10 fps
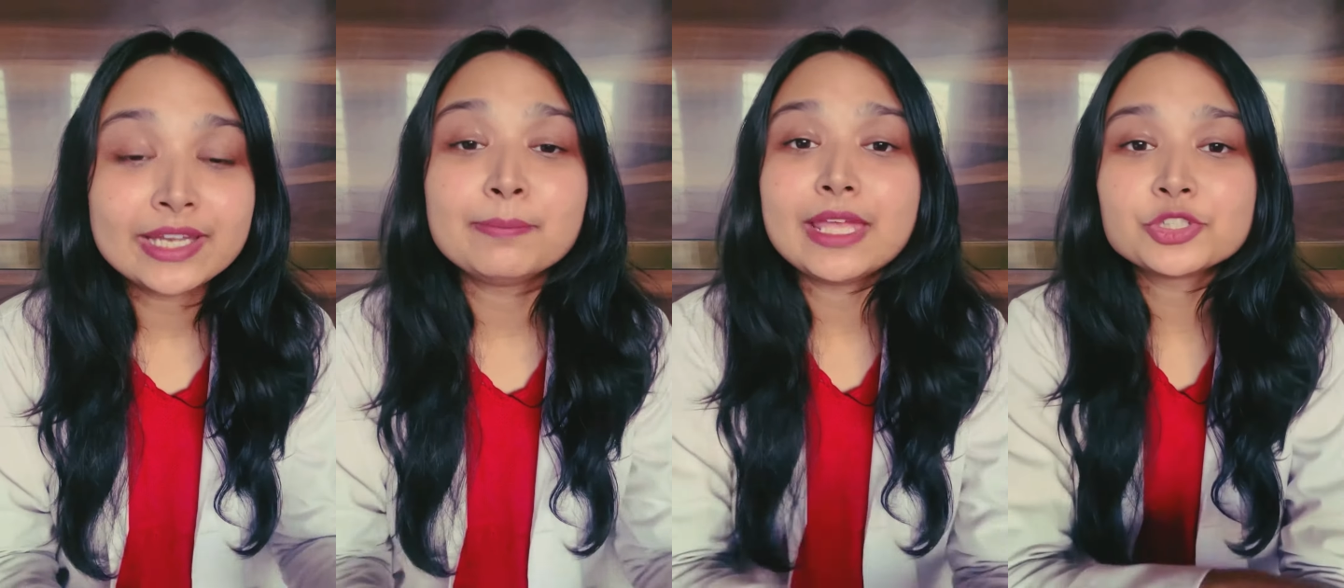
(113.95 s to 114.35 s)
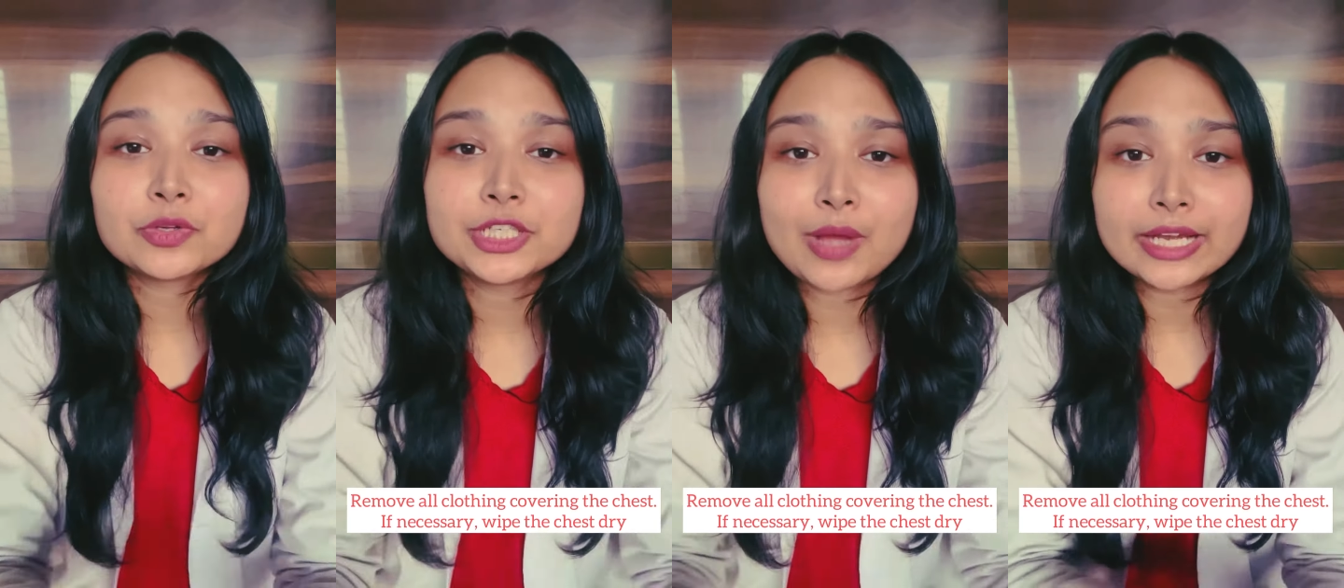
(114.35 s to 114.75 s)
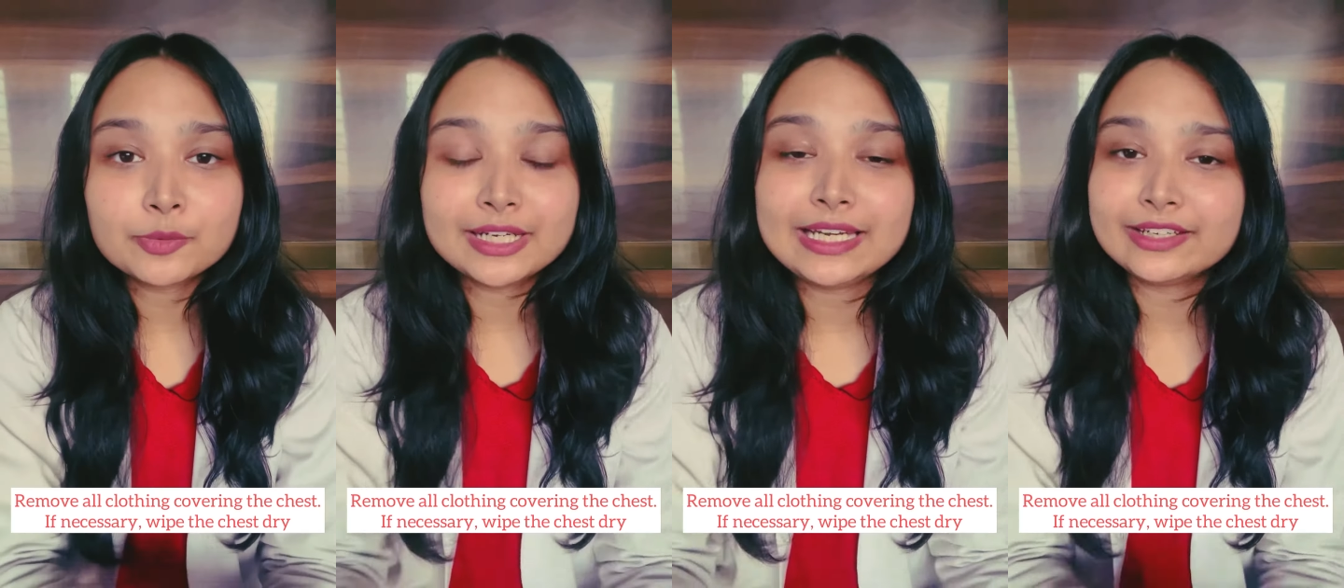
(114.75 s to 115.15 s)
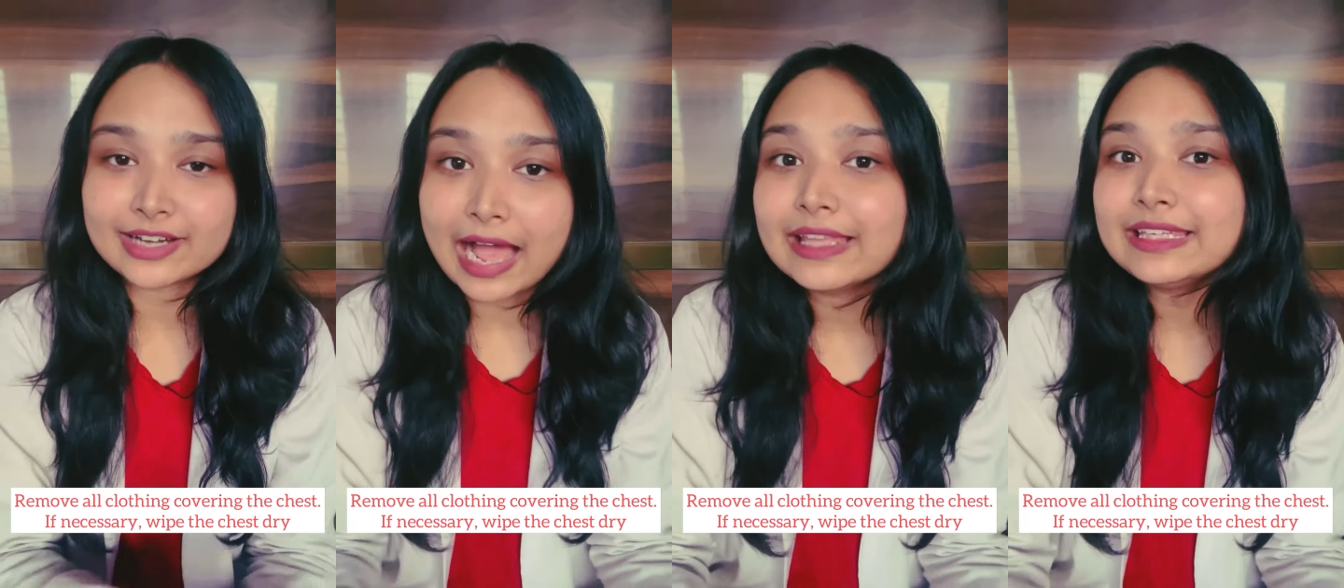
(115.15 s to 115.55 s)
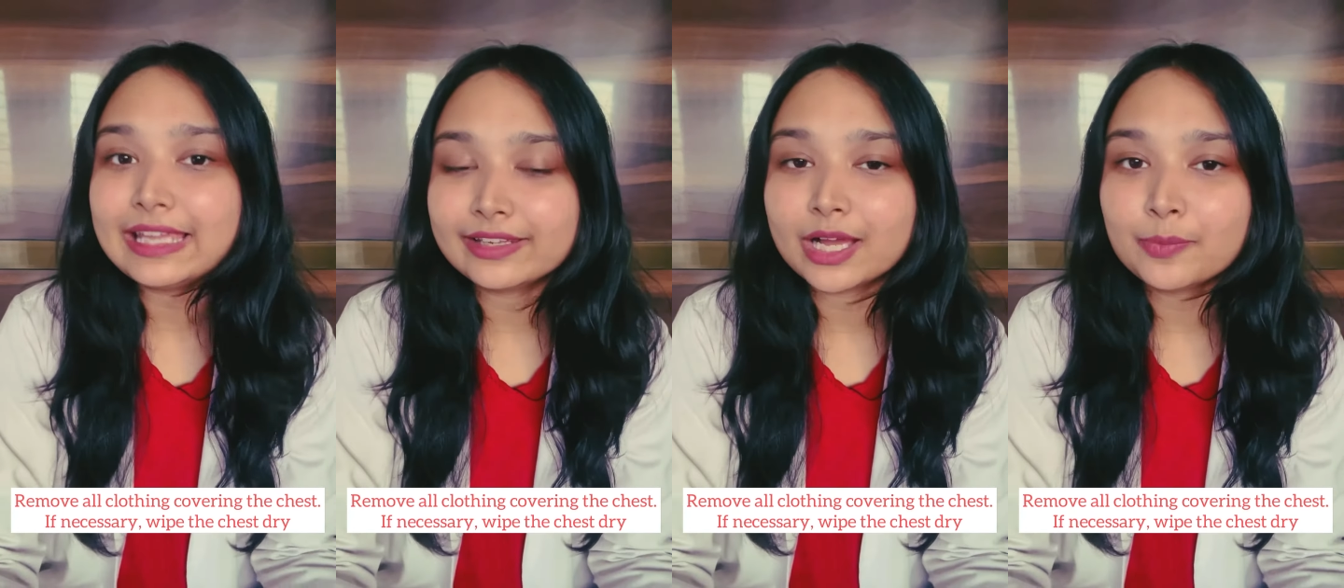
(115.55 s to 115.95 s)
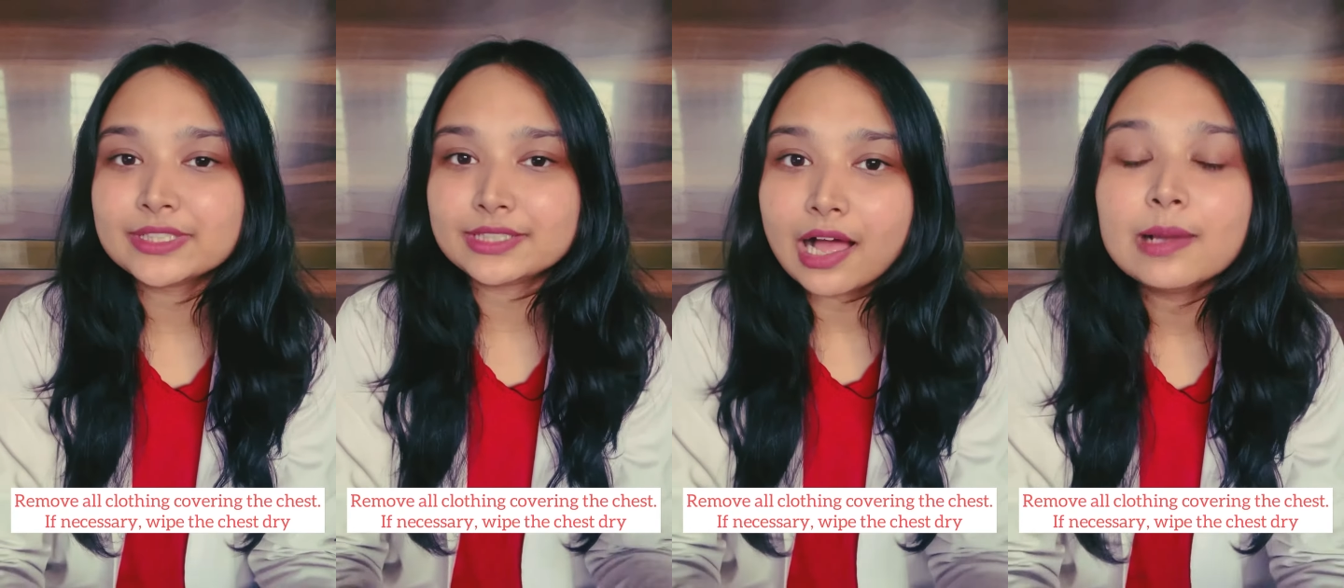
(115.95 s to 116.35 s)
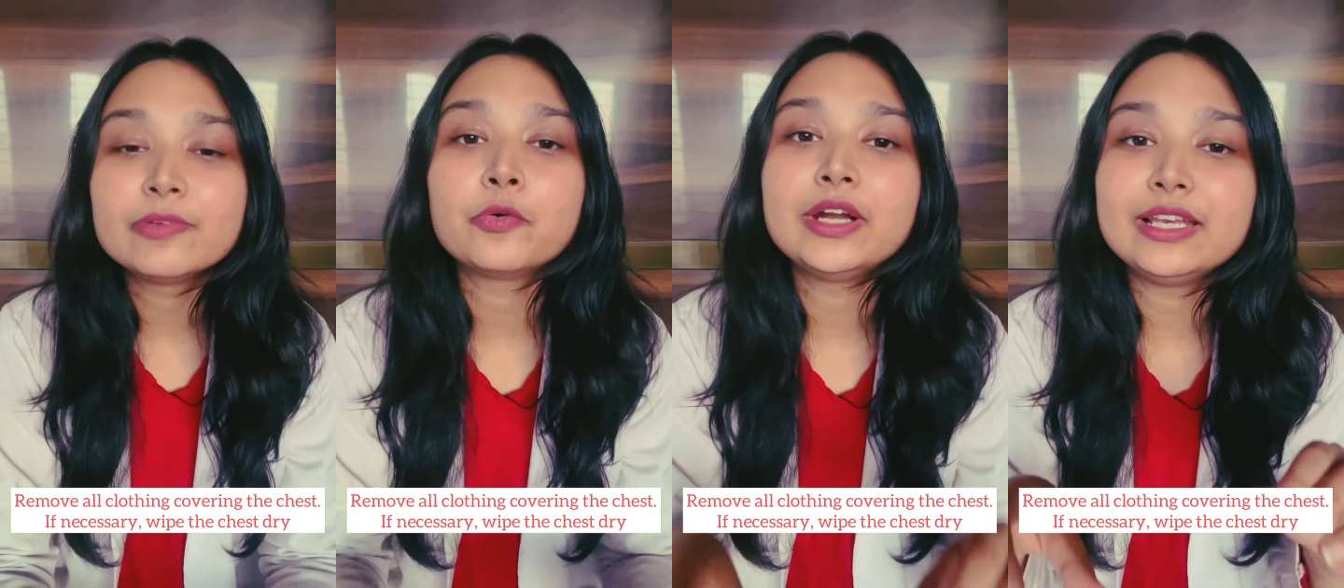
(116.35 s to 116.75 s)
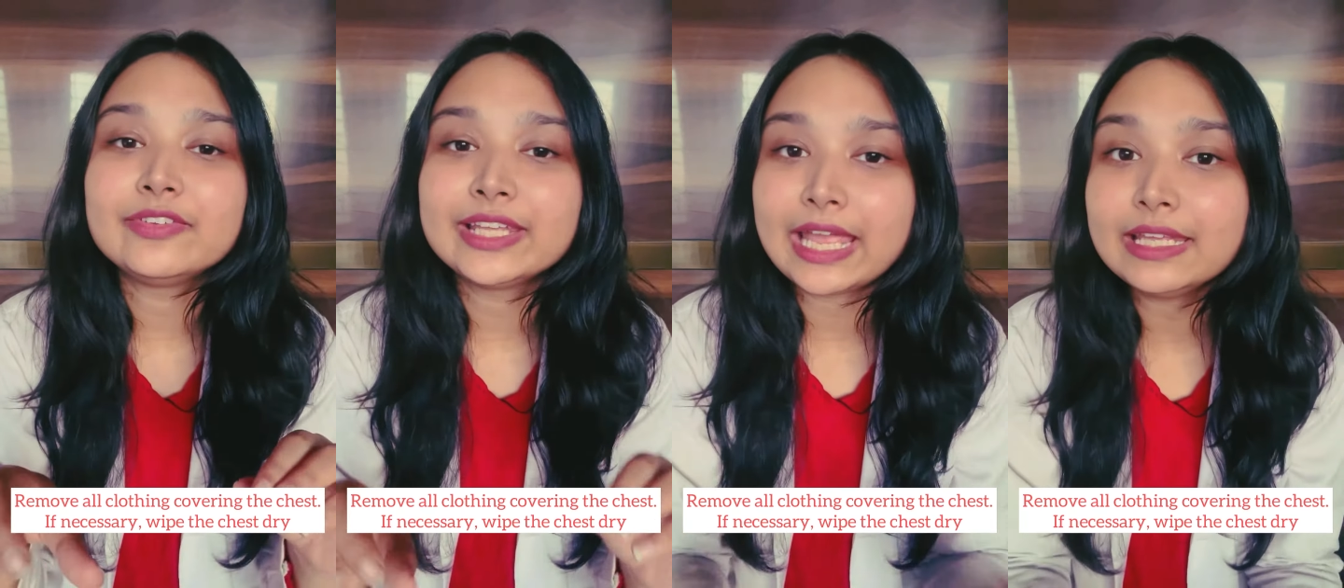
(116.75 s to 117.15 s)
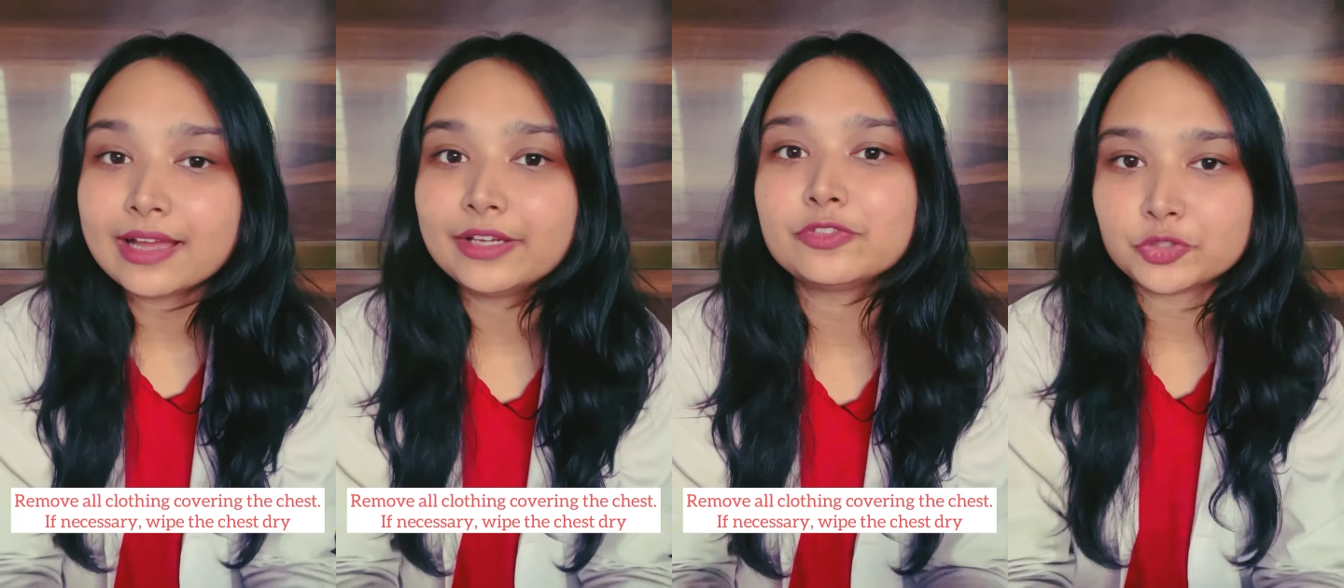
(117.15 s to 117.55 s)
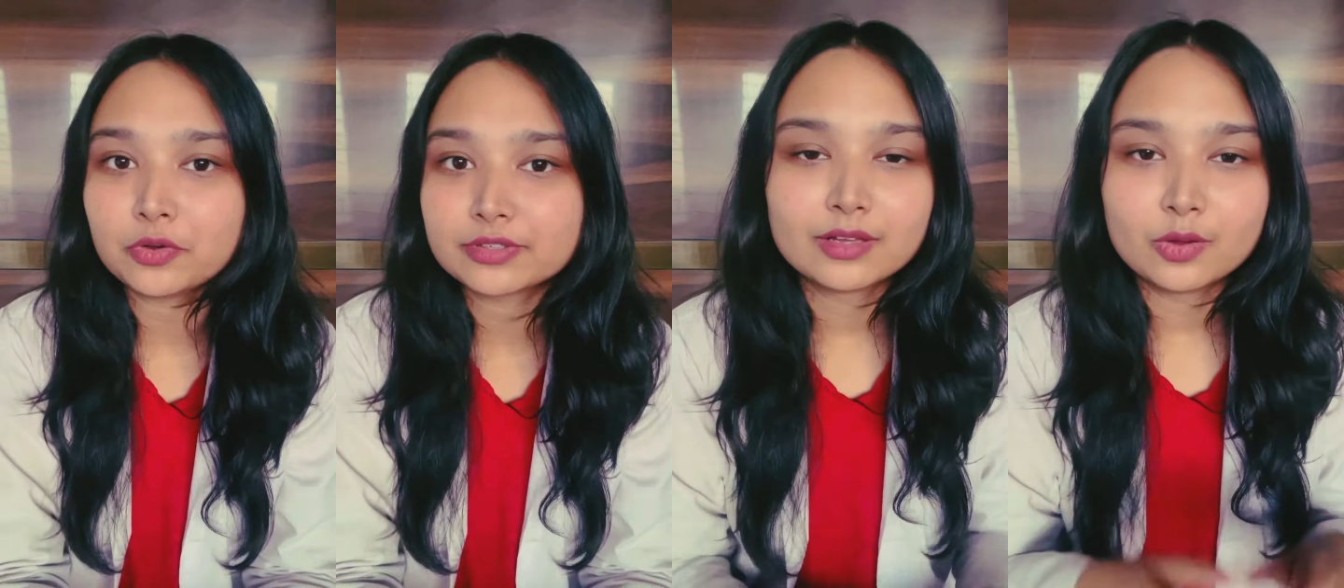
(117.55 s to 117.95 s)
make sure that you adequately dry the area with a towel before delivering any kind of shock.